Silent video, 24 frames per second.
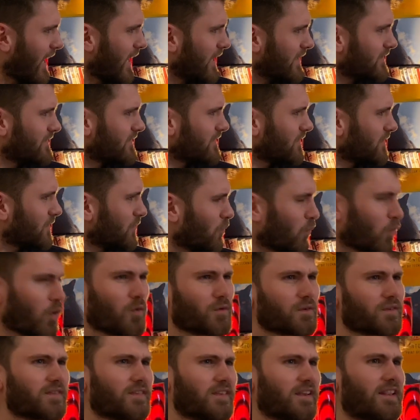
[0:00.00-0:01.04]
And what
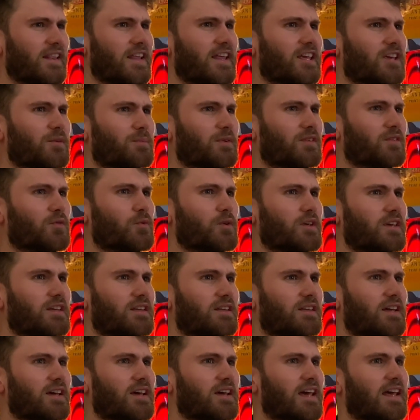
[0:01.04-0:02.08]
was the link
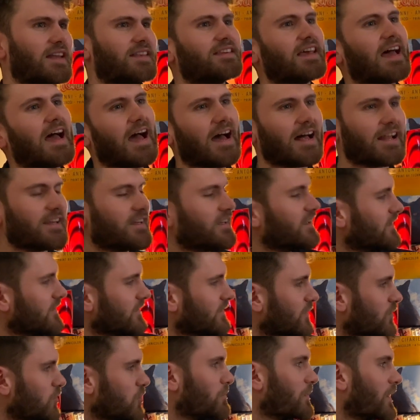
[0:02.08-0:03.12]
between
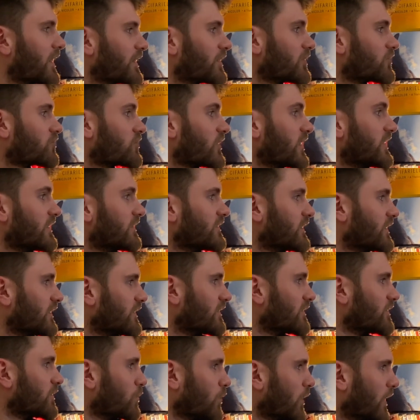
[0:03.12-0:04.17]
Italians who migrated
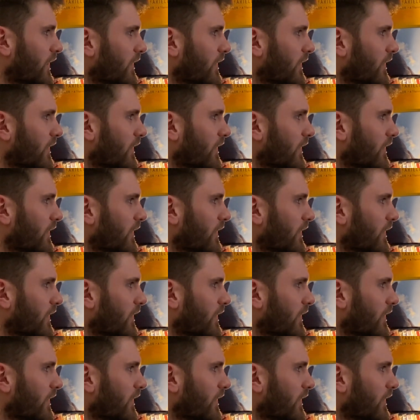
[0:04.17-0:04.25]
to